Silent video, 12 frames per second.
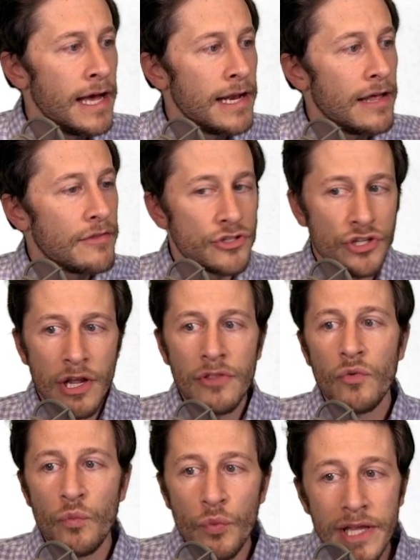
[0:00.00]
Now, there's another
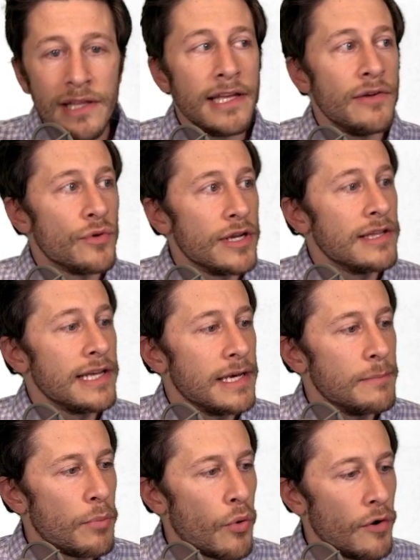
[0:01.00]
really, really
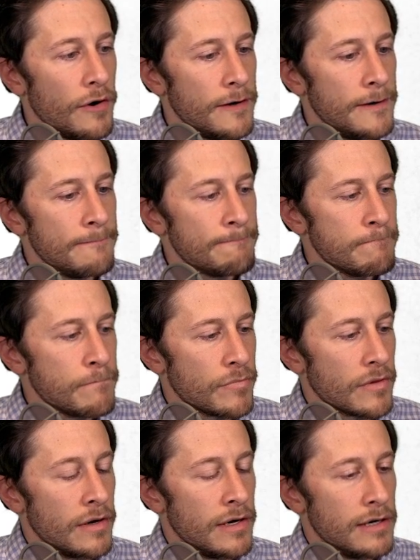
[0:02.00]
important
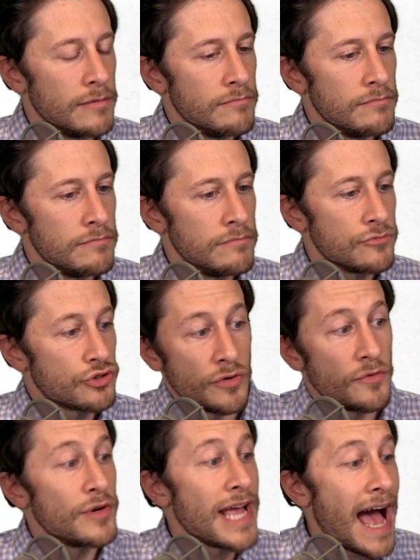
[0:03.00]
sort
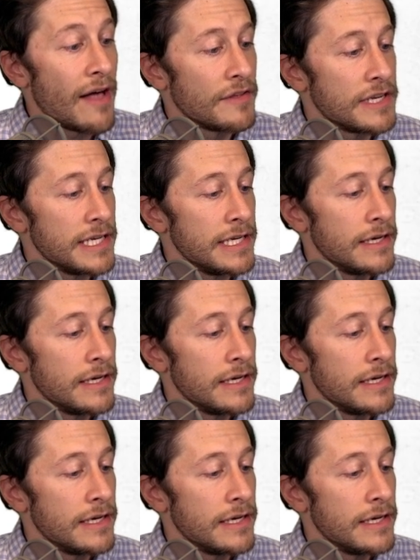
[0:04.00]
of reality